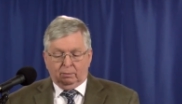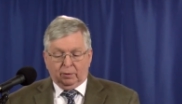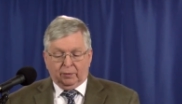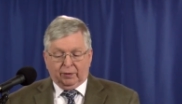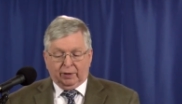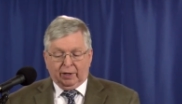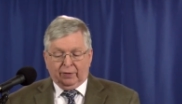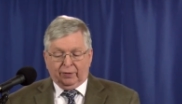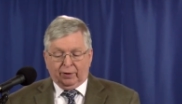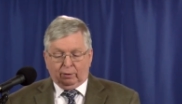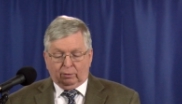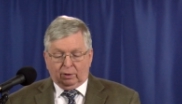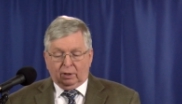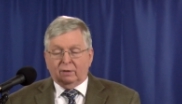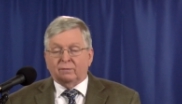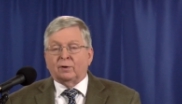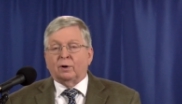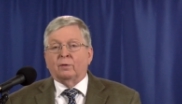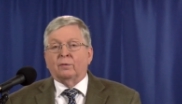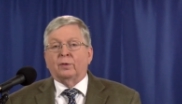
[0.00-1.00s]
but the end
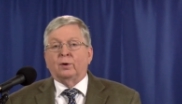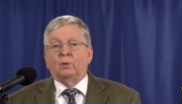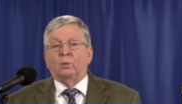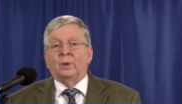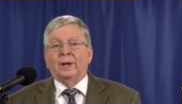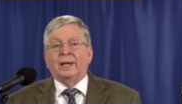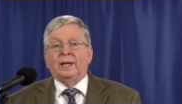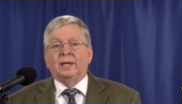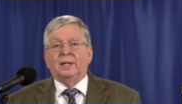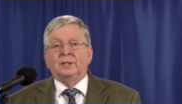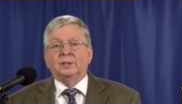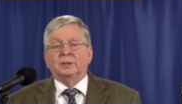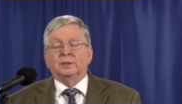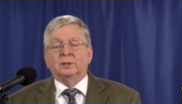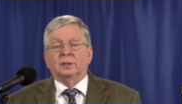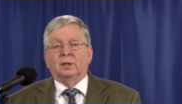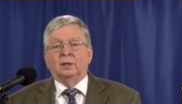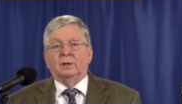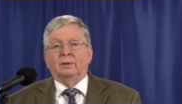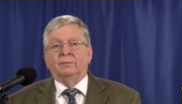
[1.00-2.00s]
thereof are the
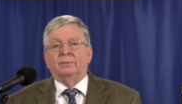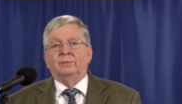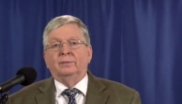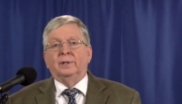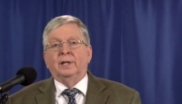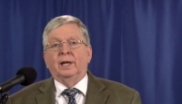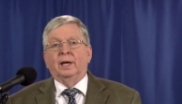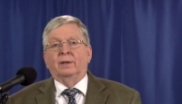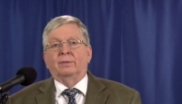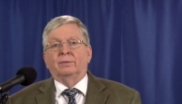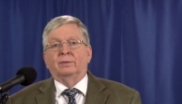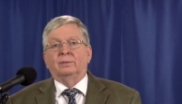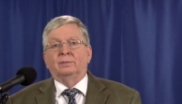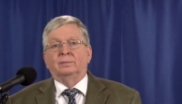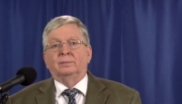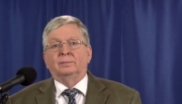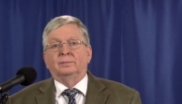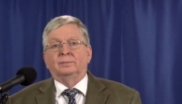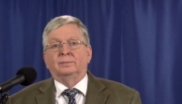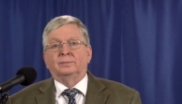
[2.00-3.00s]
ways of death.
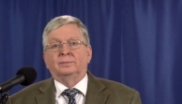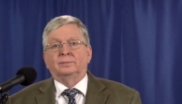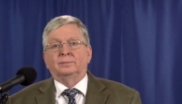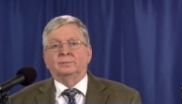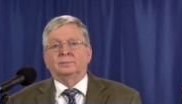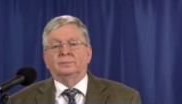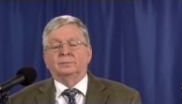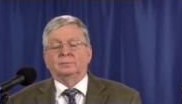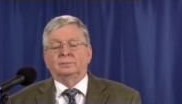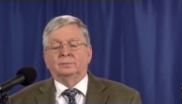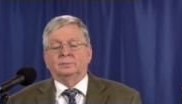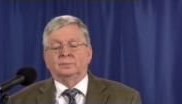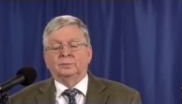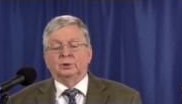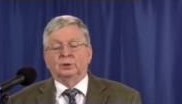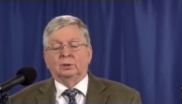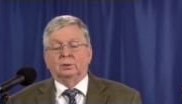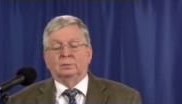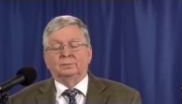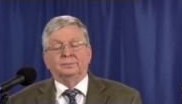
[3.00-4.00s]

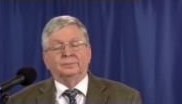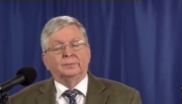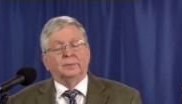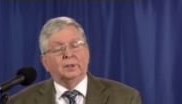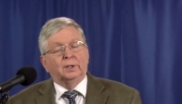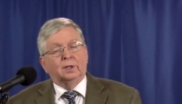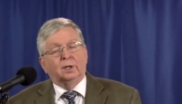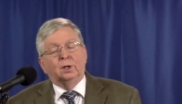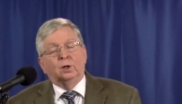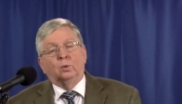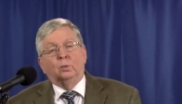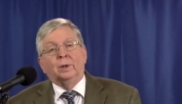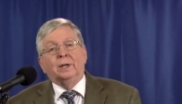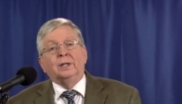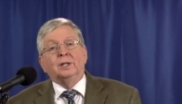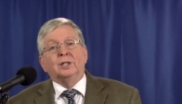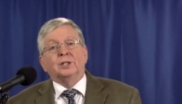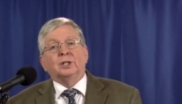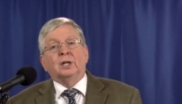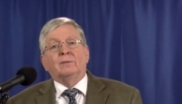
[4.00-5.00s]
So we
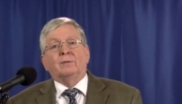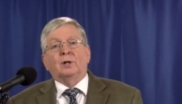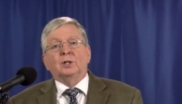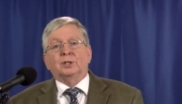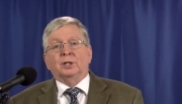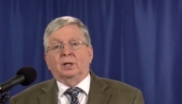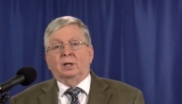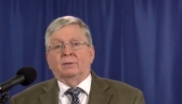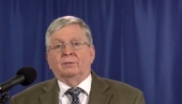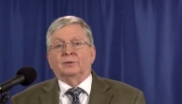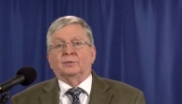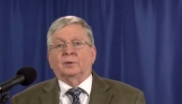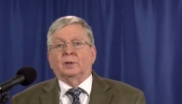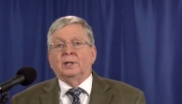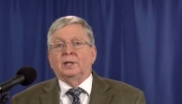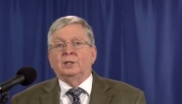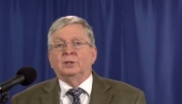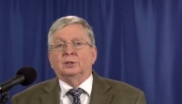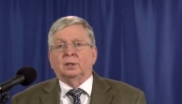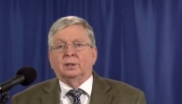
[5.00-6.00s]
can deceive ourselves
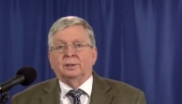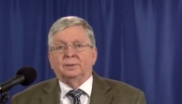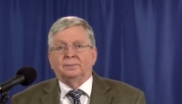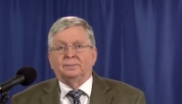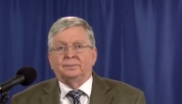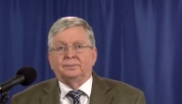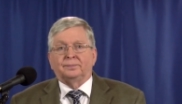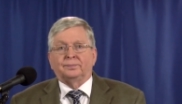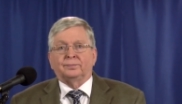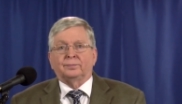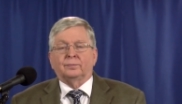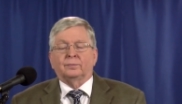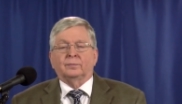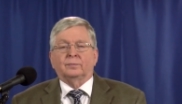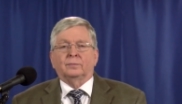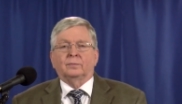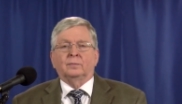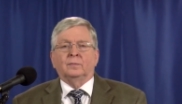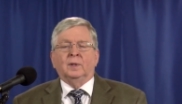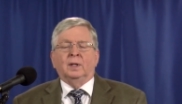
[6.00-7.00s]
very easily.
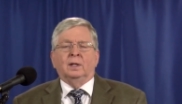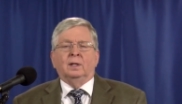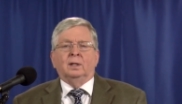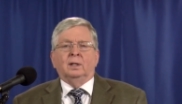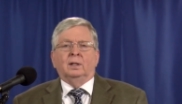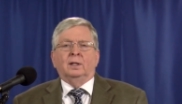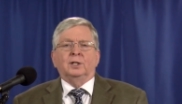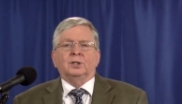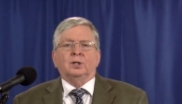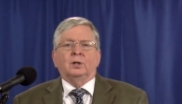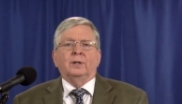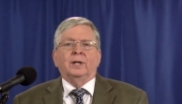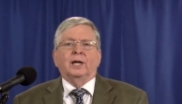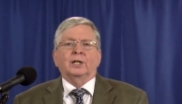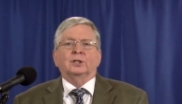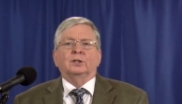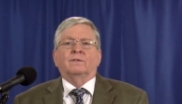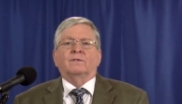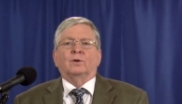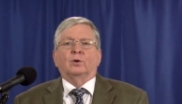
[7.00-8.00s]
Let's turn
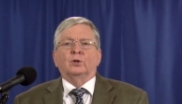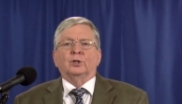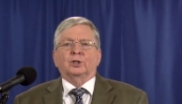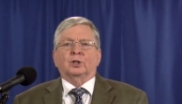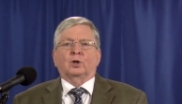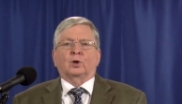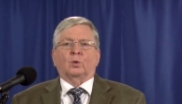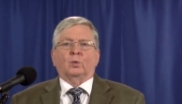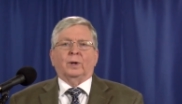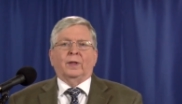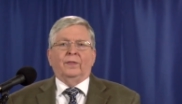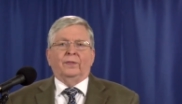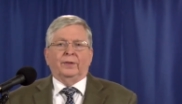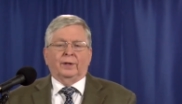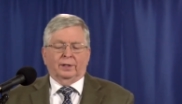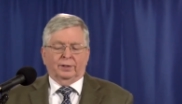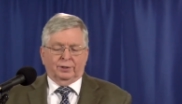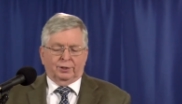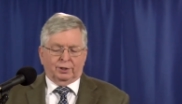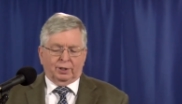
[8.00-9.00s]
next to 1
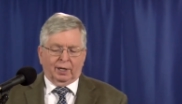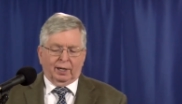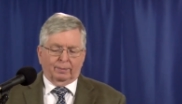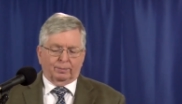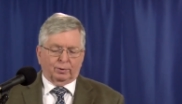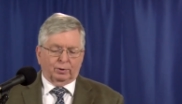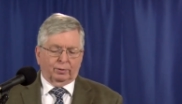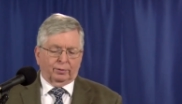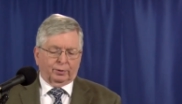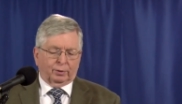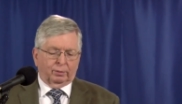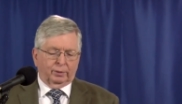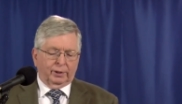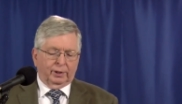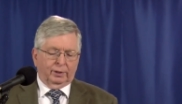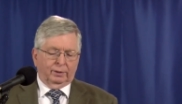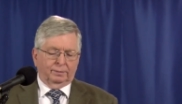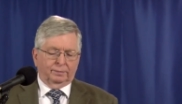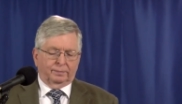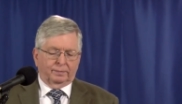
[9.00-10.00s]
Corinthians chapter
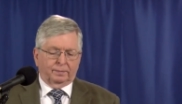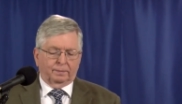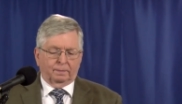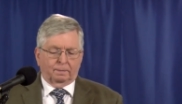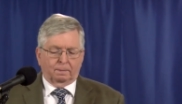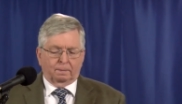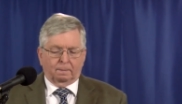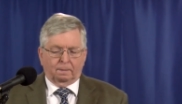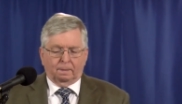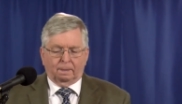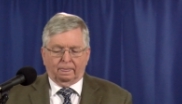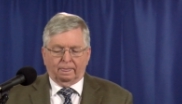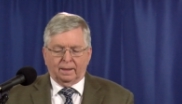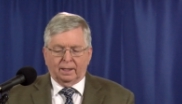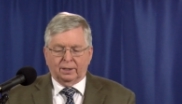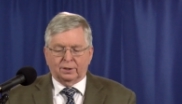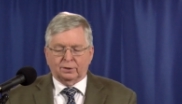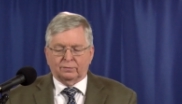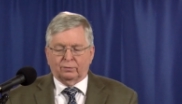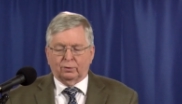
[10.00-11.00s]
3.
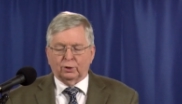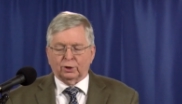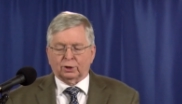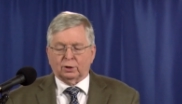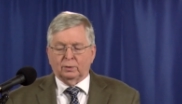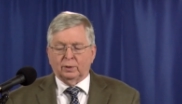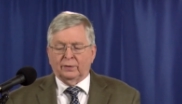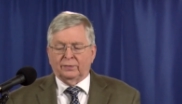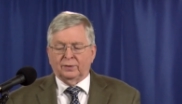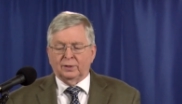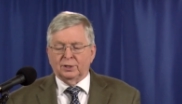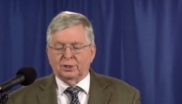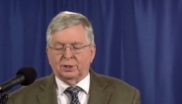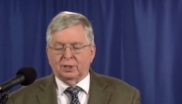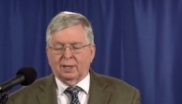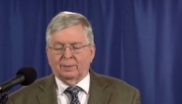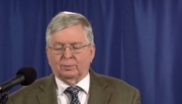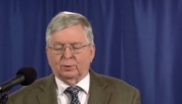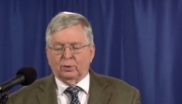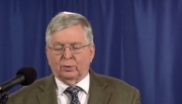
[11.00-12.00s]
That's 1 Corinthians
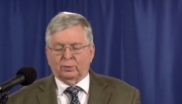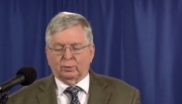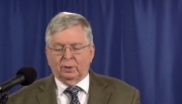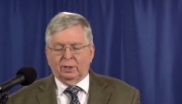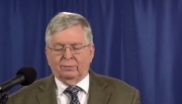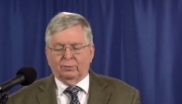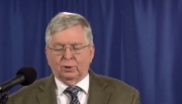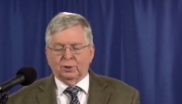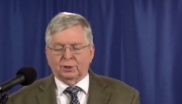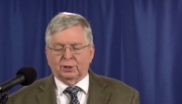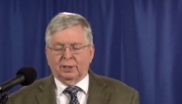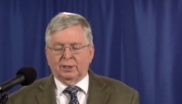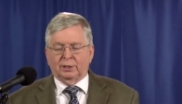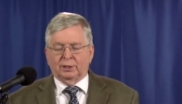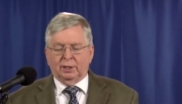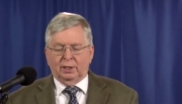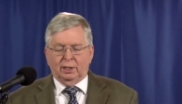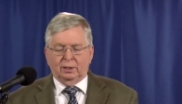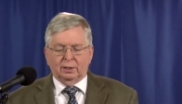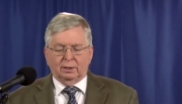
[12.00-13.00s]
chapter 3, verse
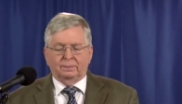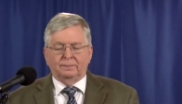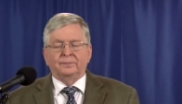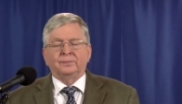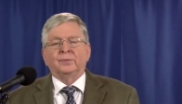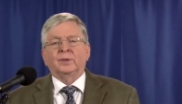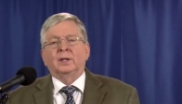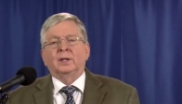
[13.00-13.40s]
18. And